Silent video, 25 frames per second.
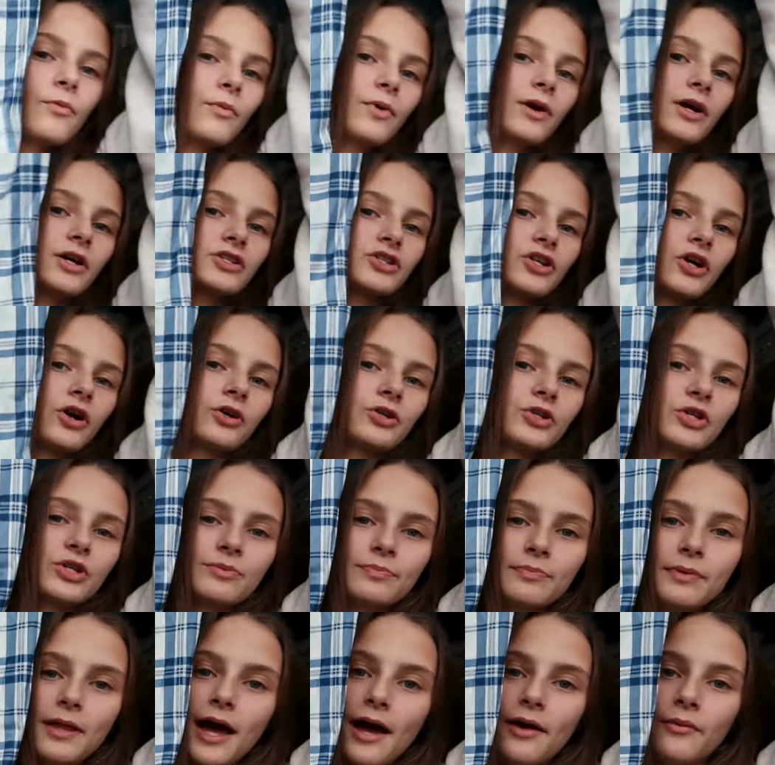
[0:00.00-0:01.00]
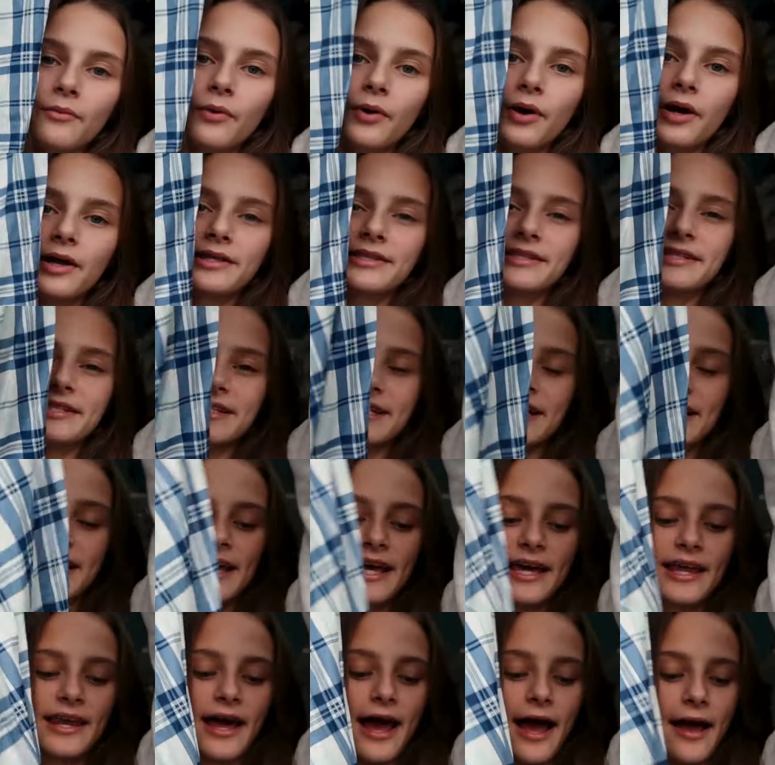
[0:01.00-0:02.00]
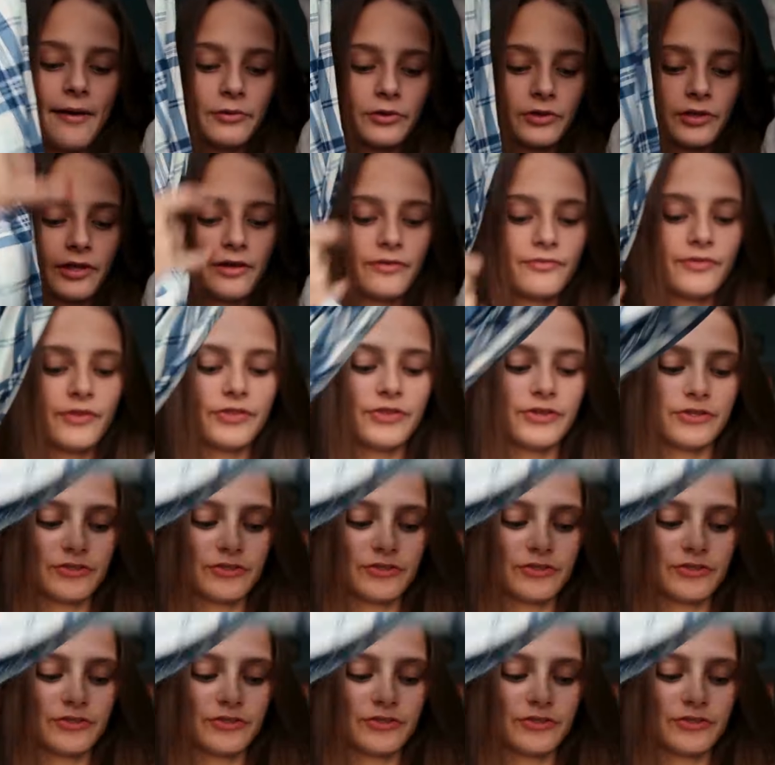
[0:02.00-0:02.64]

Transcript: which are just plaid ones. And I believe that